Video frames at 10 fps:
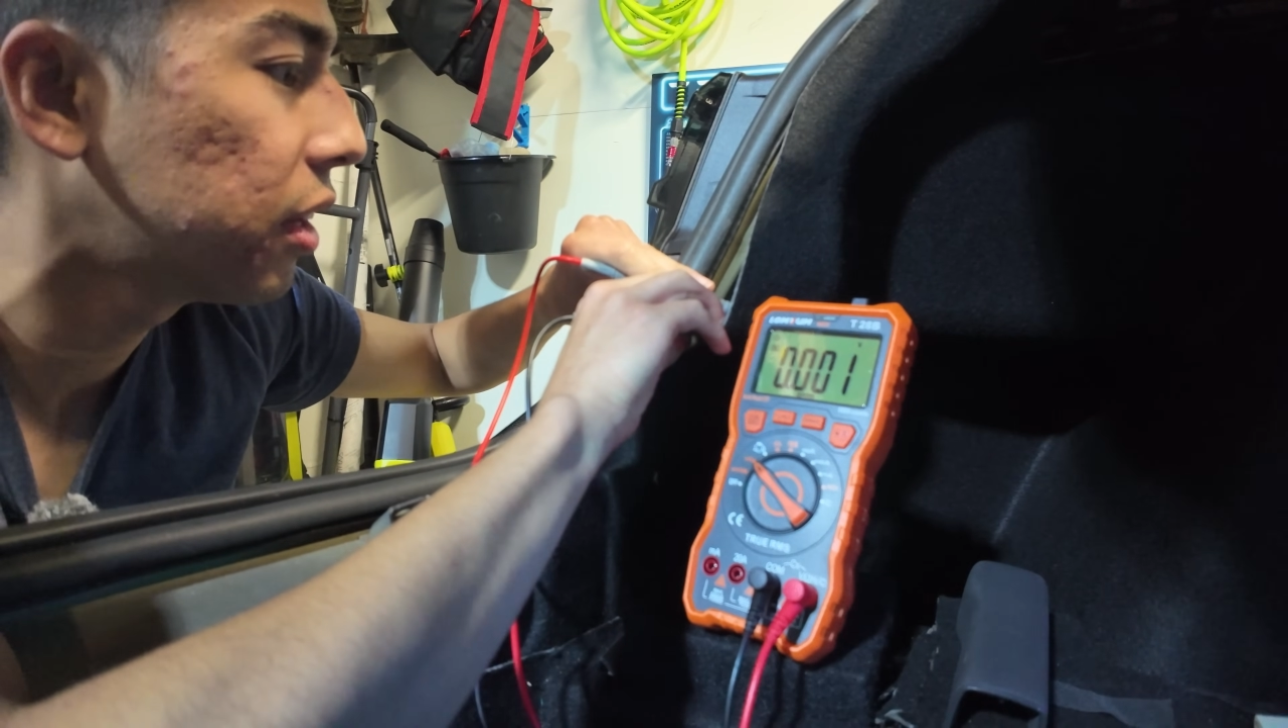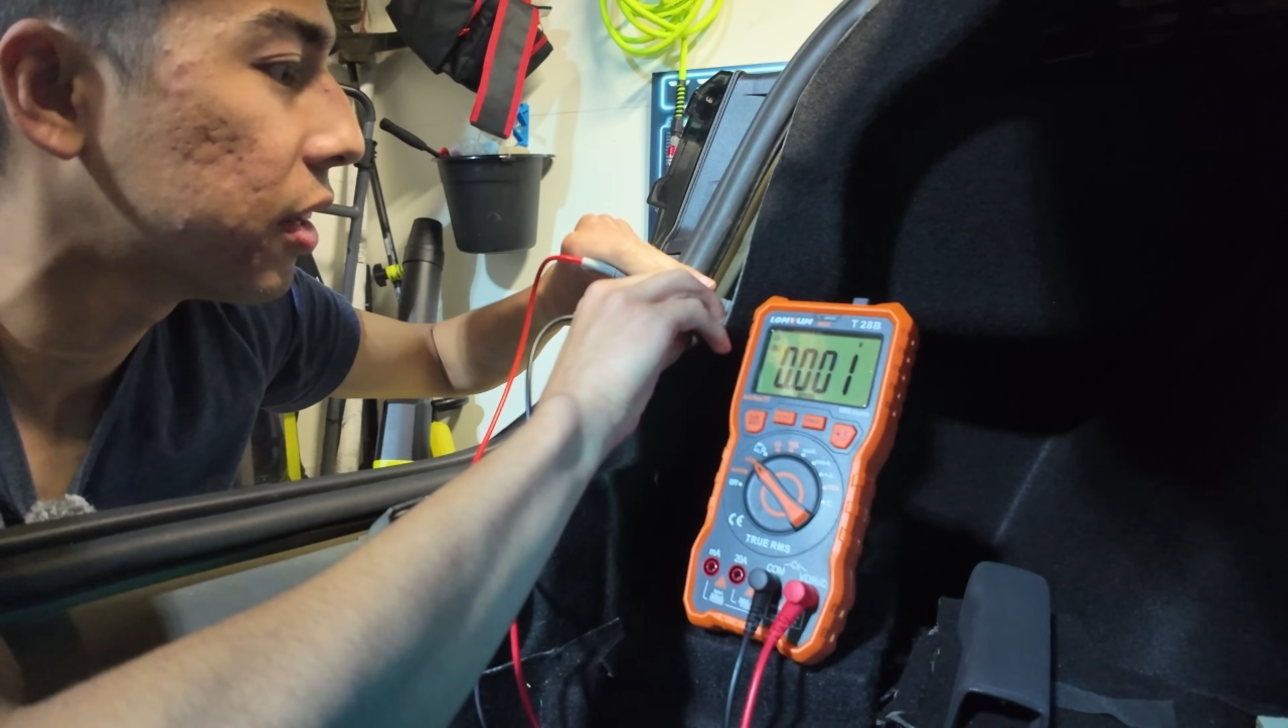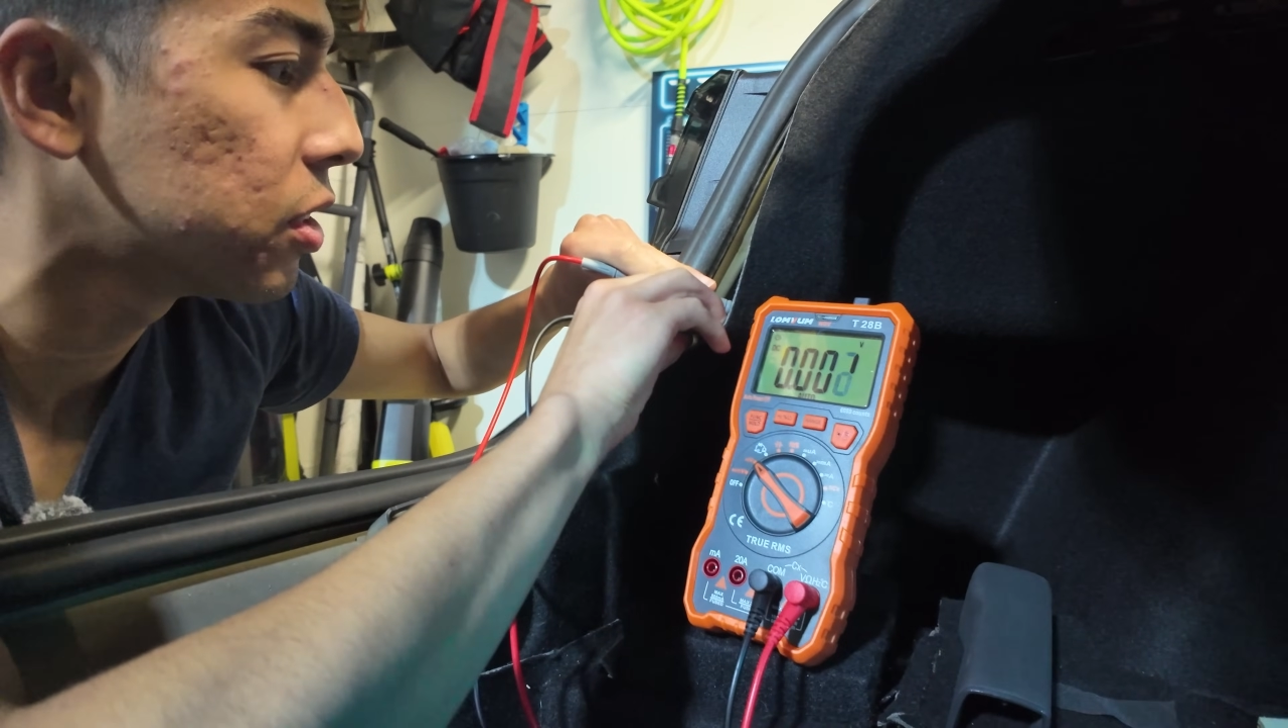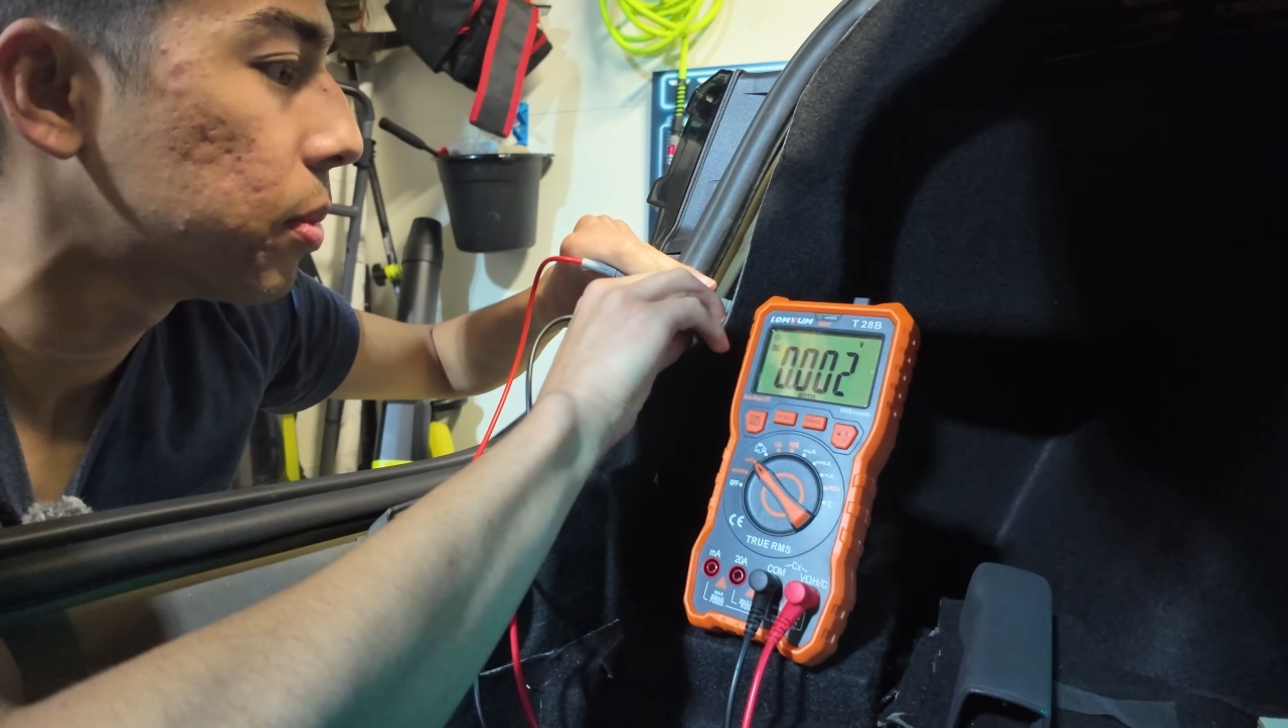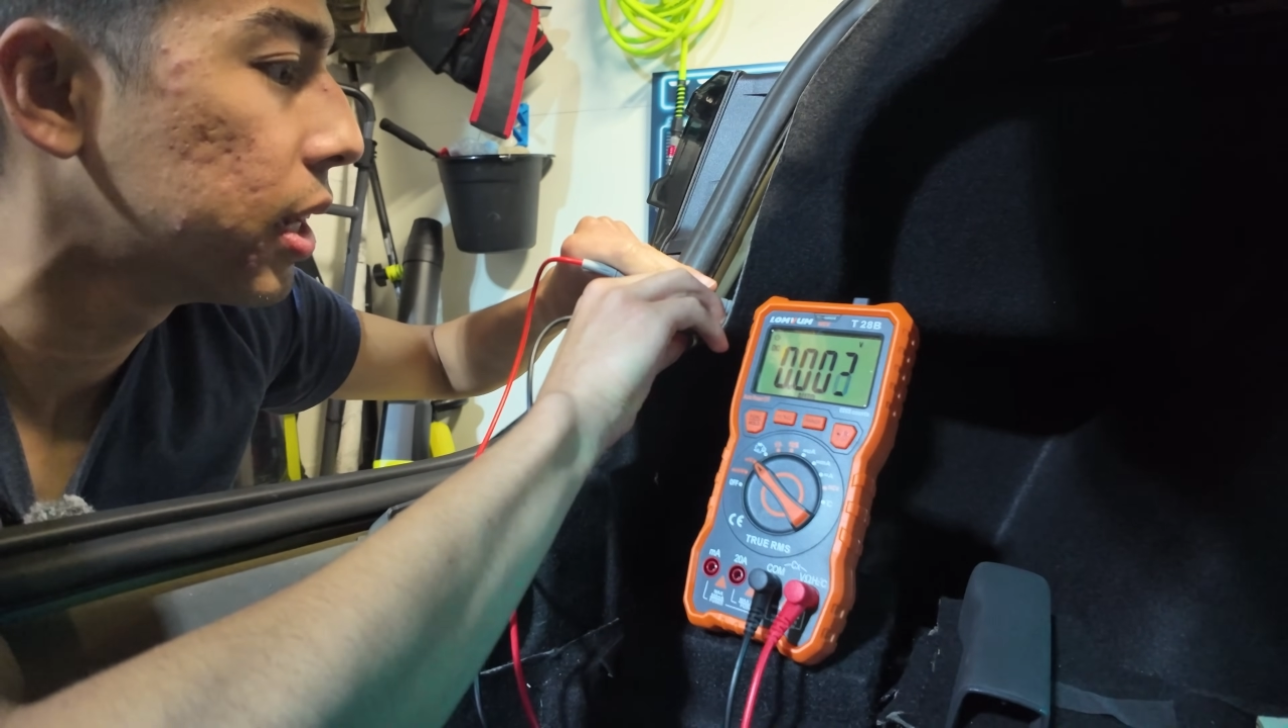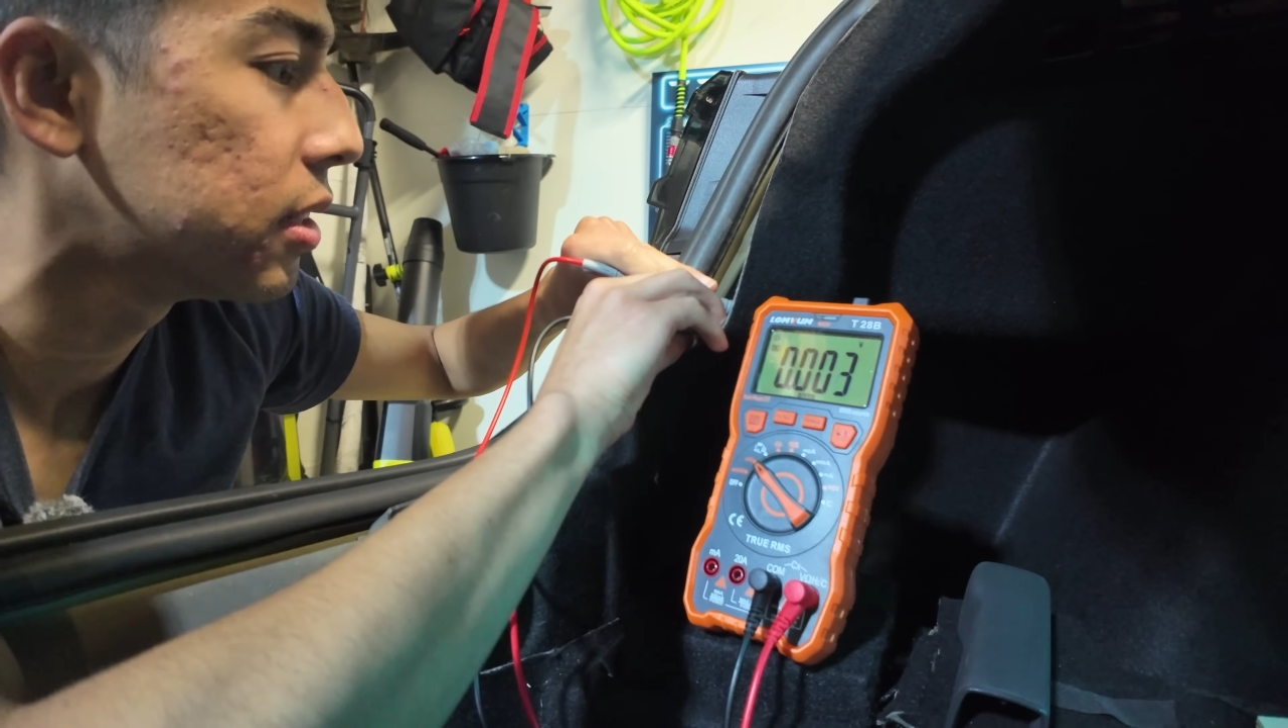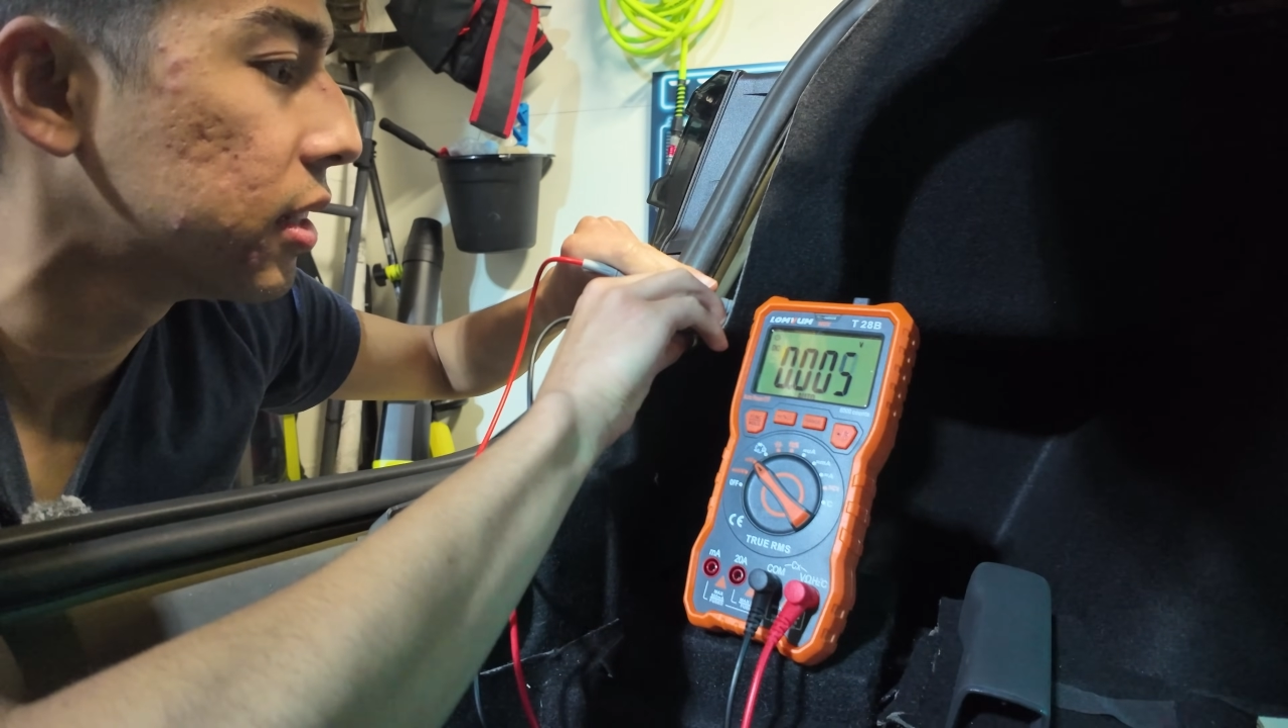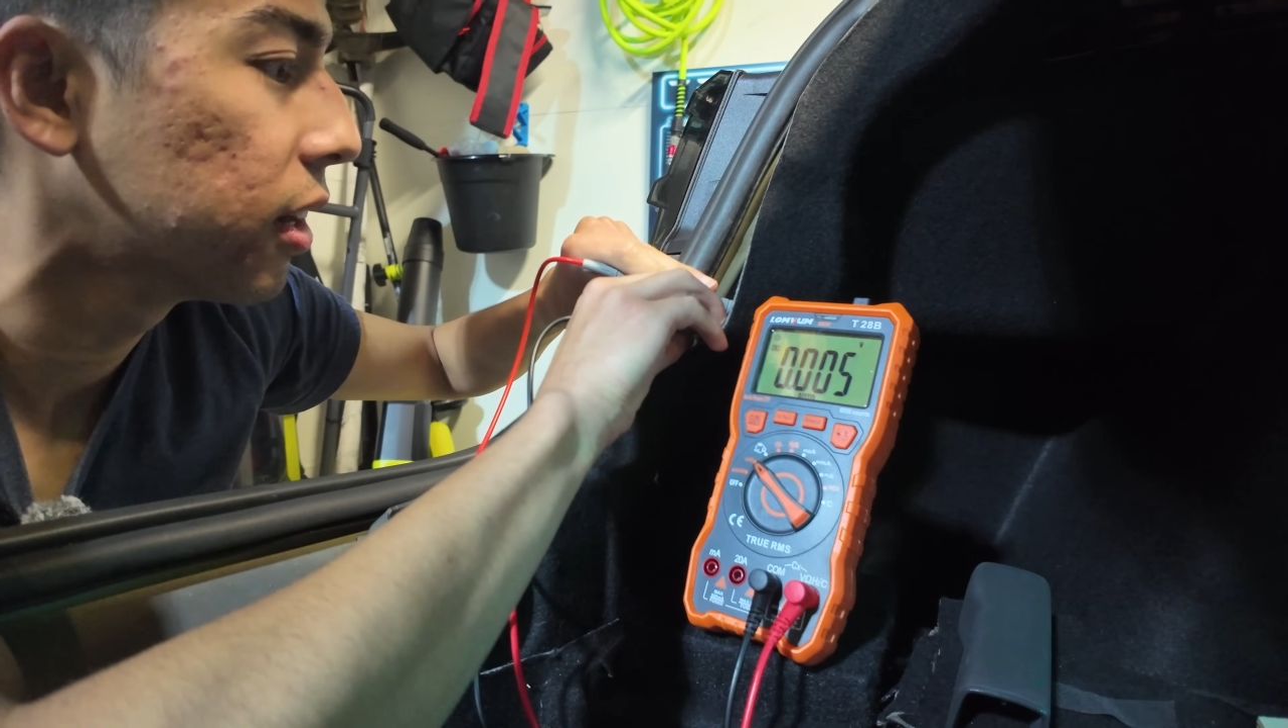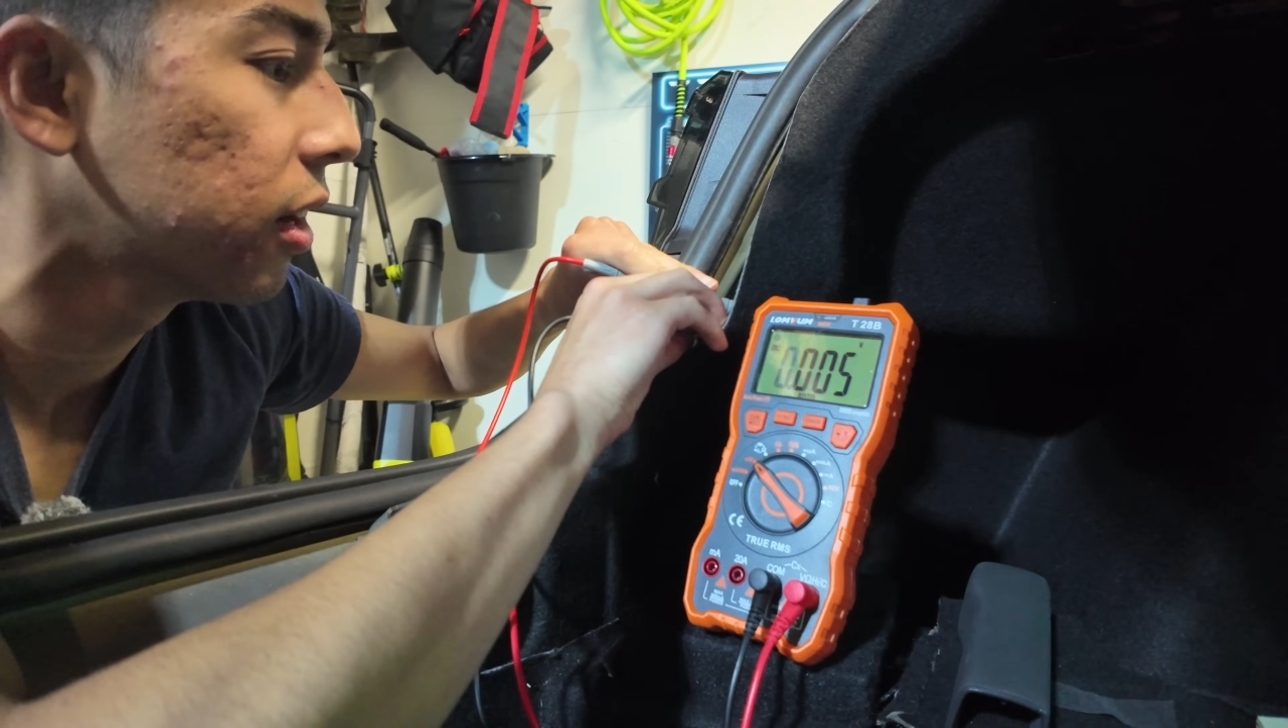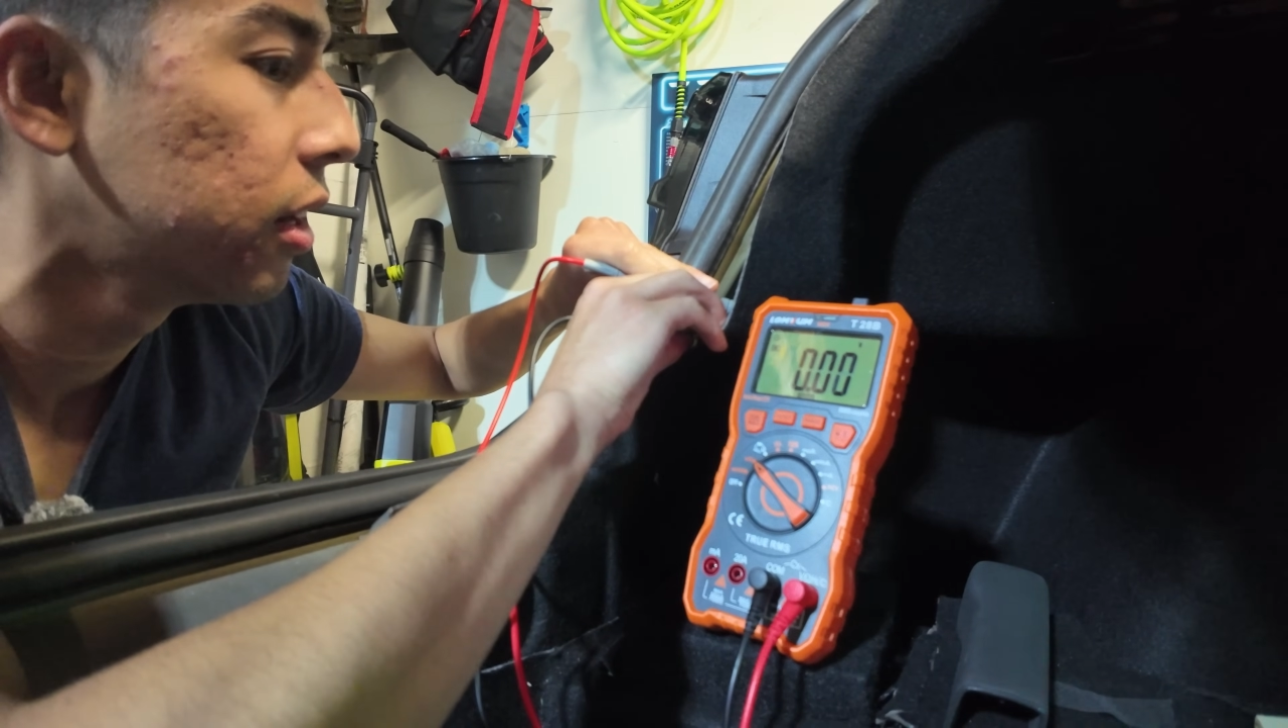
lot of space here.